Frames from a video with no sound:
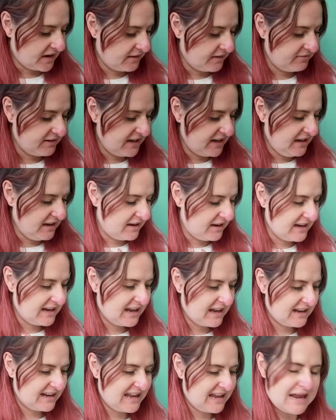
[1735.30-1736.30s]
I really
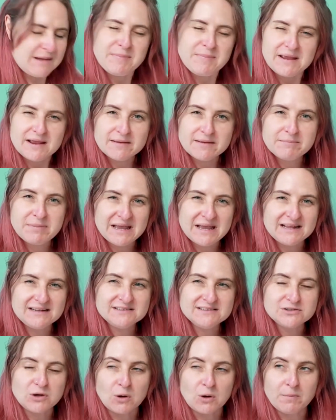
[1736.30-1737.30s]
like keeping
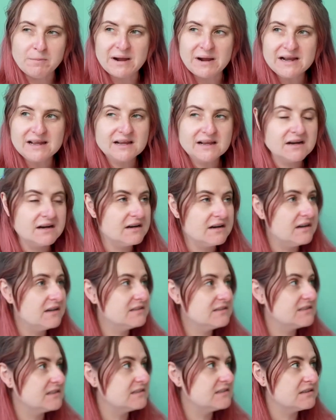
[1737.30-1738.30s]
pins on backing
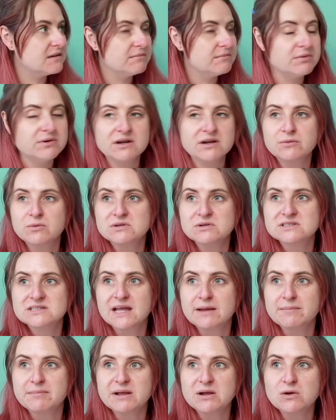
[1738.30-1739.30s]
cards. At some point I want to
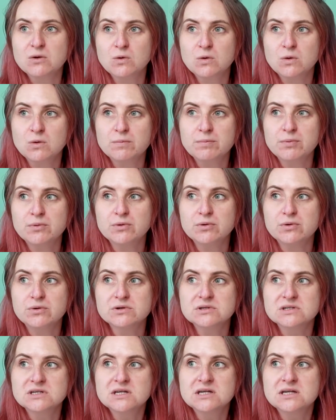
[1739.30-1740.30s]
get a big cork
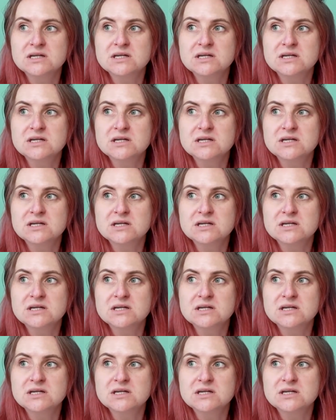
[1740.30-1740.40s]
board,